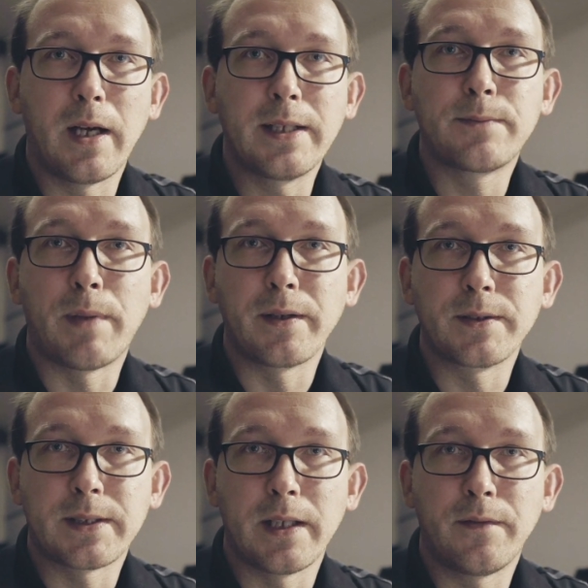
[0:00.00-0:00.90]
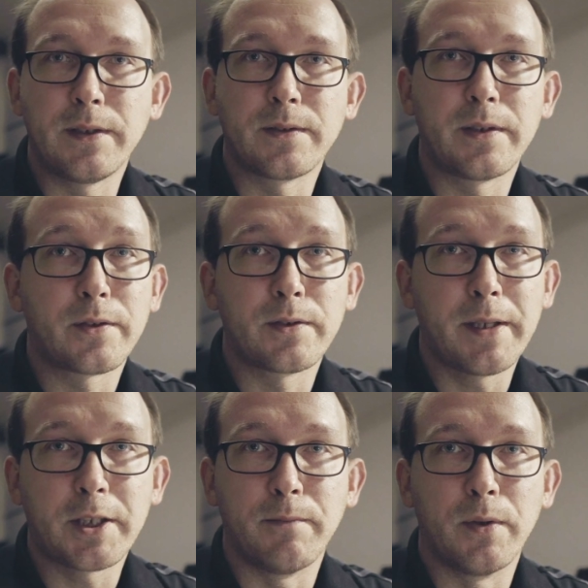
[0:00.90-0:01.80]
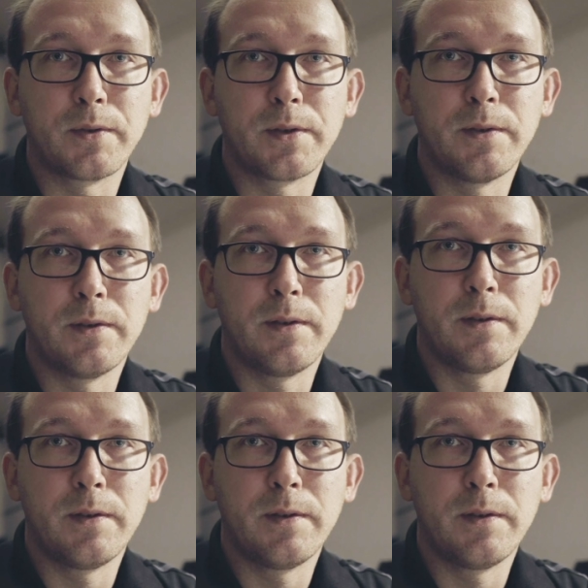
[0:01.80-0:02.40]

lines by yourself into the automation mode.